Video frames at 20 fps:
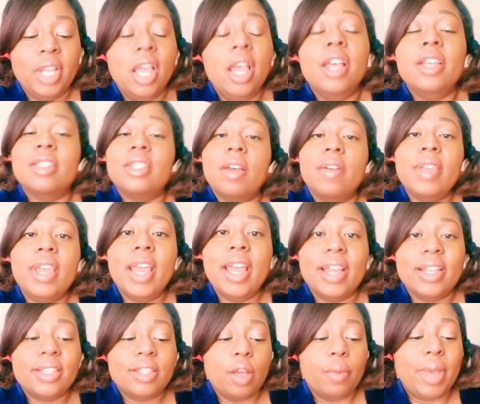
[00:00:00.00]
so
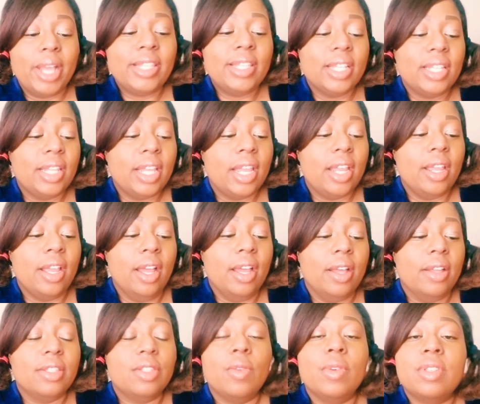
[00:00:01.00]
yeah, so basically,
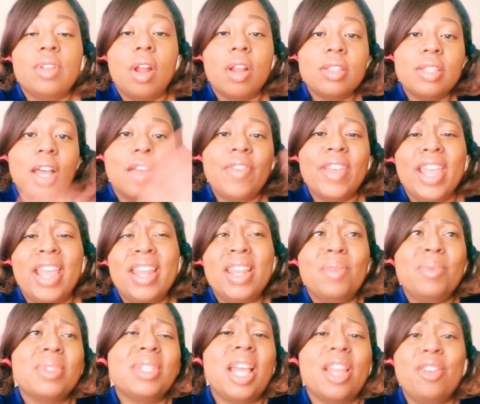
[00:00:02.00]
so it starts off and
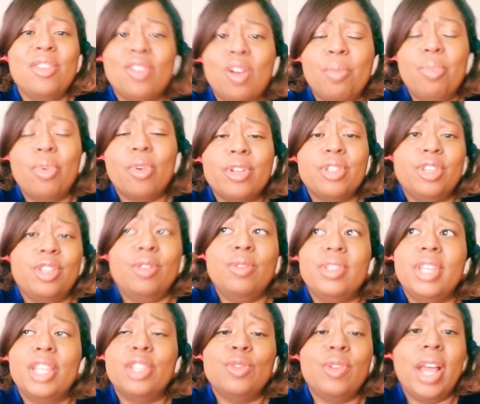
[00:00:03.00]
Andy was like, Portia, you
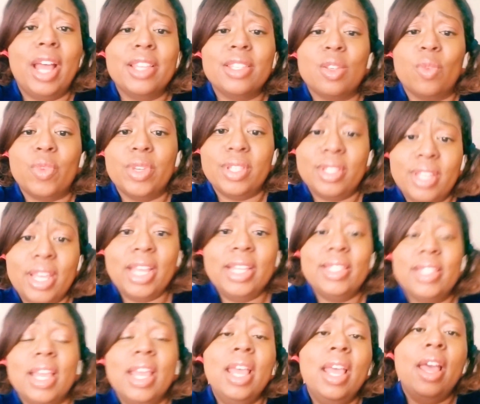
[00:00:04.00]
said you had some
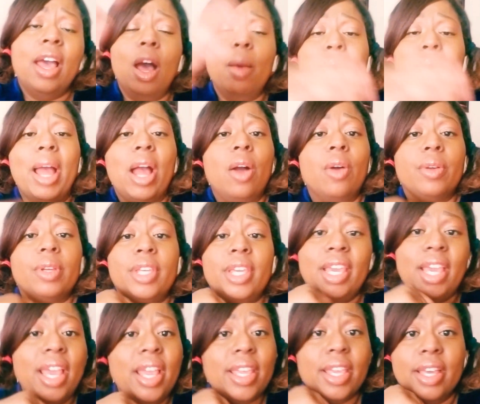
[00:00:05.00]
receipts about
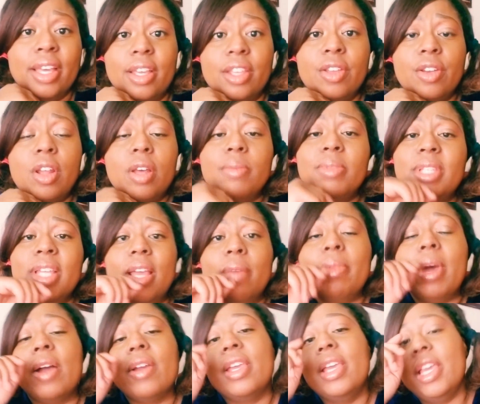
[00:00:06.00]
Kenya, you know what I'm saying,
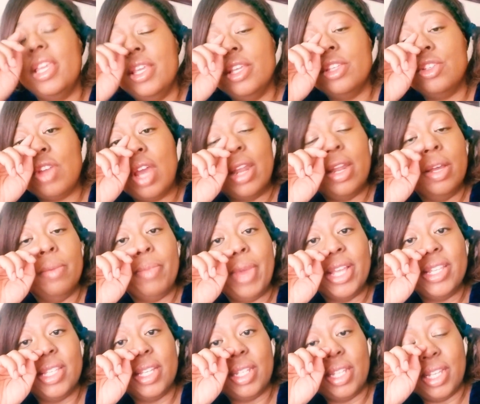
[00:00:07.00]
about Kenya trying to
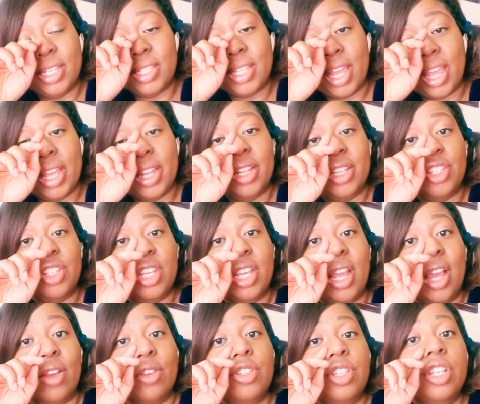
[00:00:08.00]
basically saying that
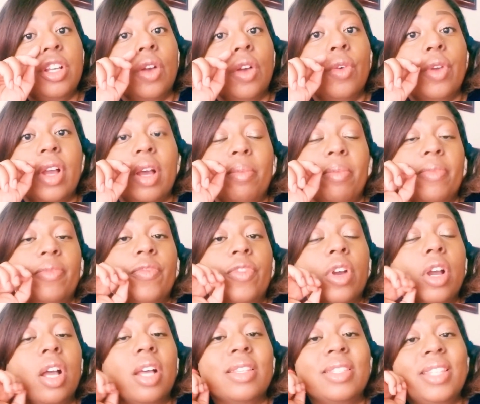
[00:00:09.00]
she gonna come
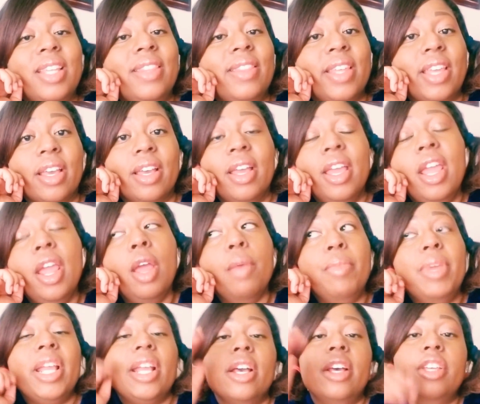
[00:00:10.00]
for Cynthia
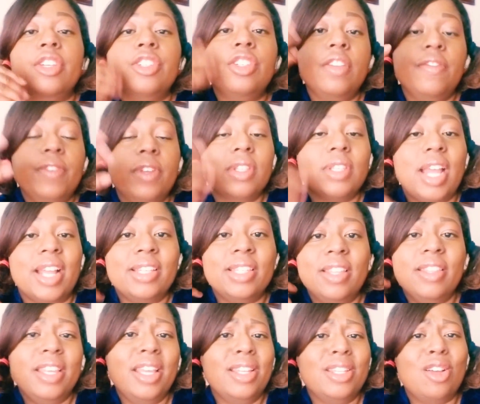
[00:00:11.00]
because she feels like
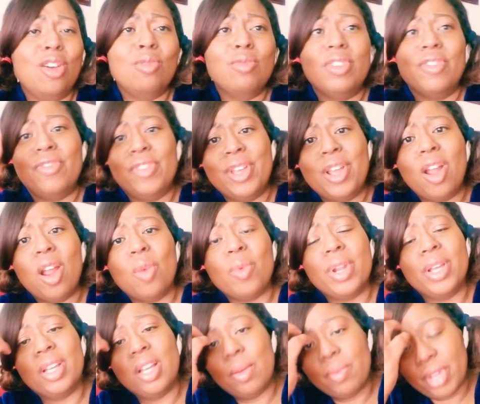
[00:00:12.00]
Cynthia don't defend her
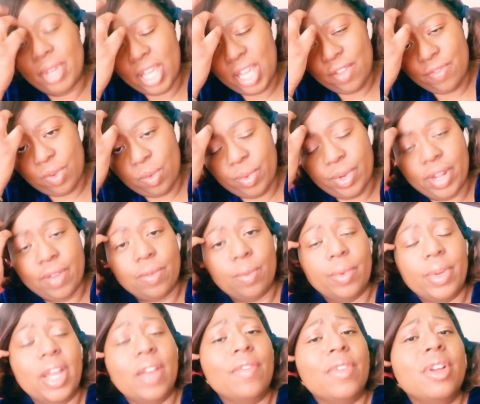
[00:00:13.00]
when it comes to Eve or
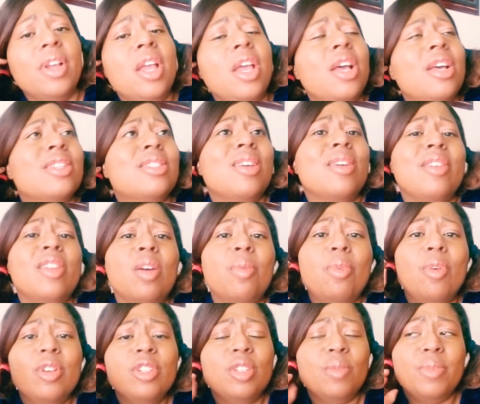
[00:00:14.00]
whatever. So,
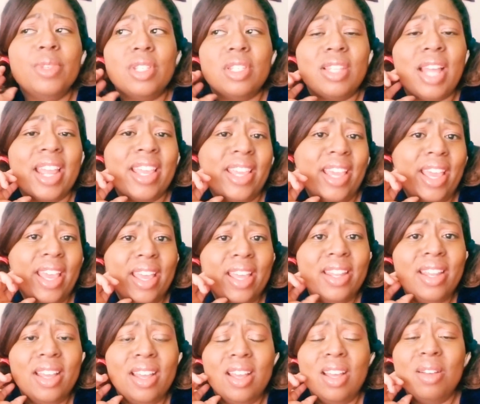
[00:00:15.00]
Portia was just like,
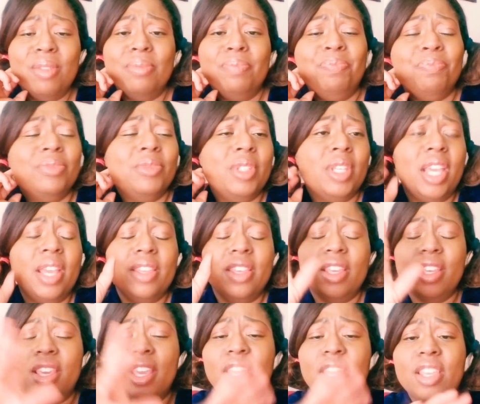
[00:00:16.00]
yeah,
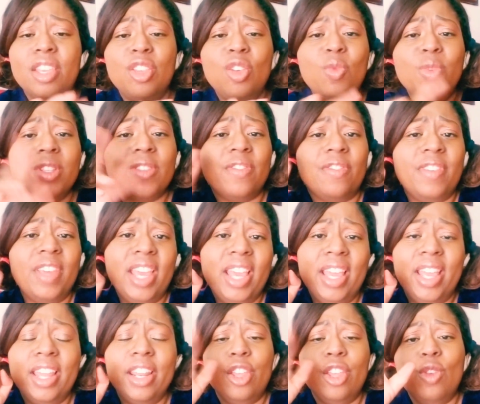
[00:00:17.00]
Kenya, you was
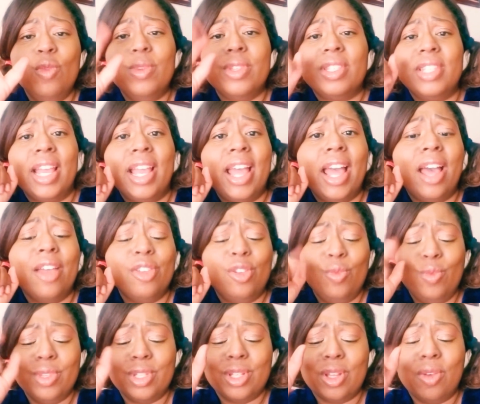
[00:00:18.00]
venting was saying how
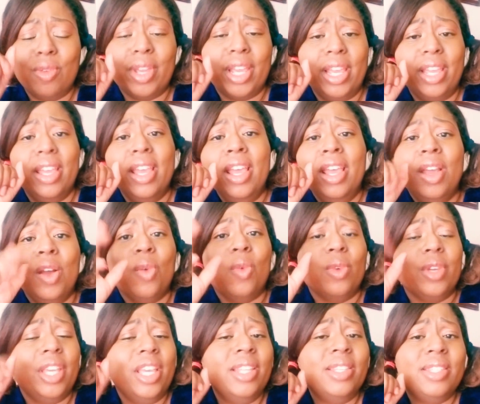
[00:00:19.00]
you was gonna
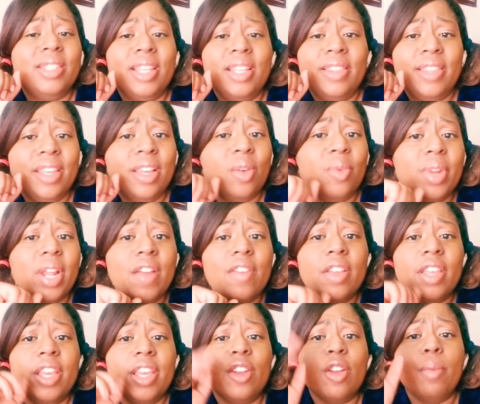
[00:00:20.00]
get Cynthia,
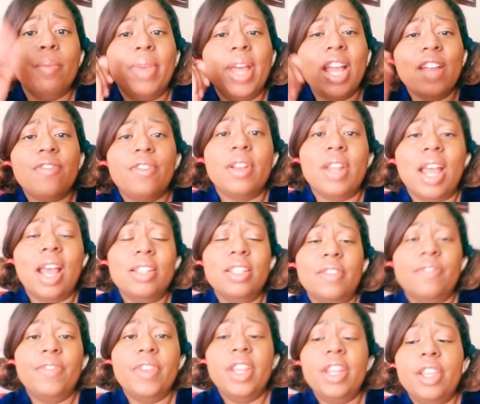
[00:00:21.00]
whatever, get her back for not
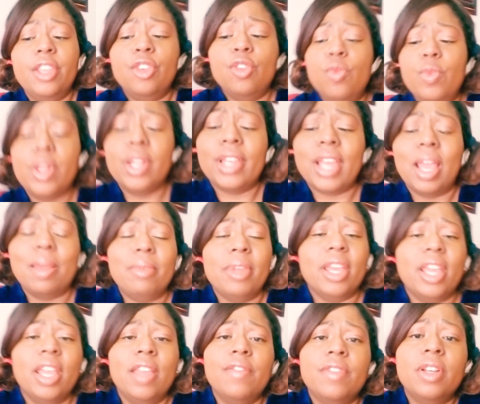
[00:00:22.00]
defending you when it came
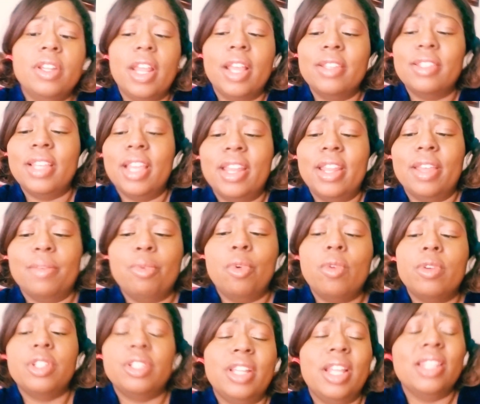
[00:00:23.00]
to Eva. They said
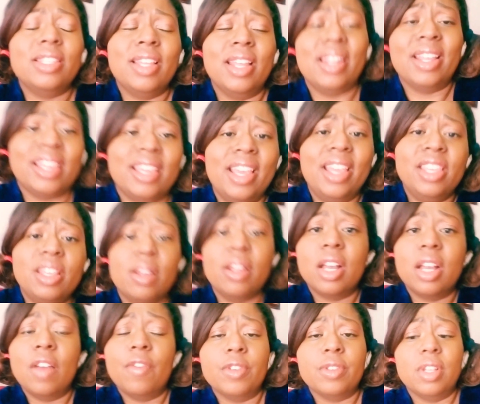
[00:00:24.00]
that Kenya
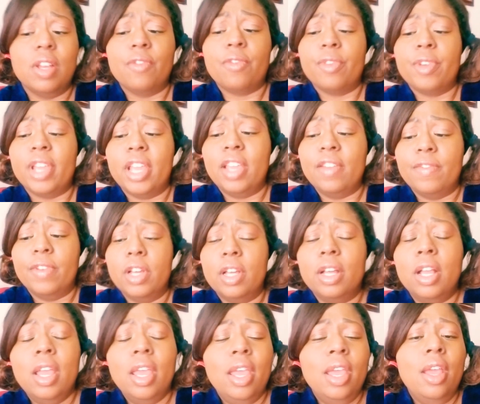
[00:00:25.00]
covers up for
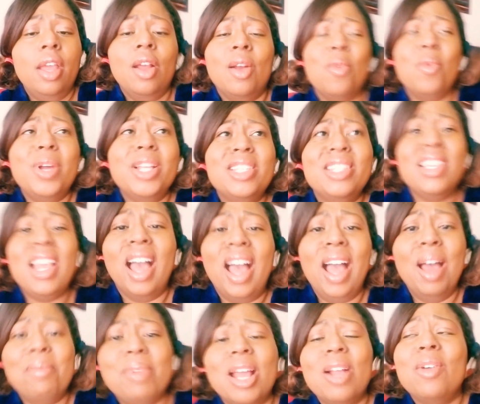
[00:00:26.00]
Eva, which, yeah,
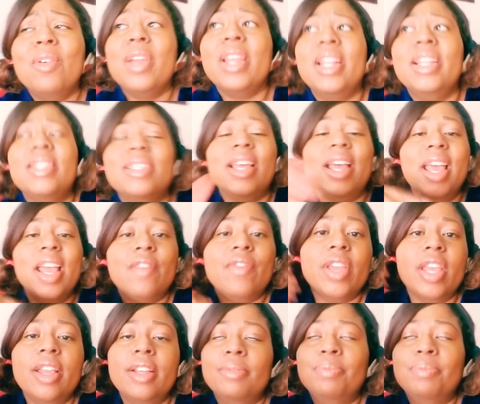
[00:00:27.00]
I'm not gonna get into every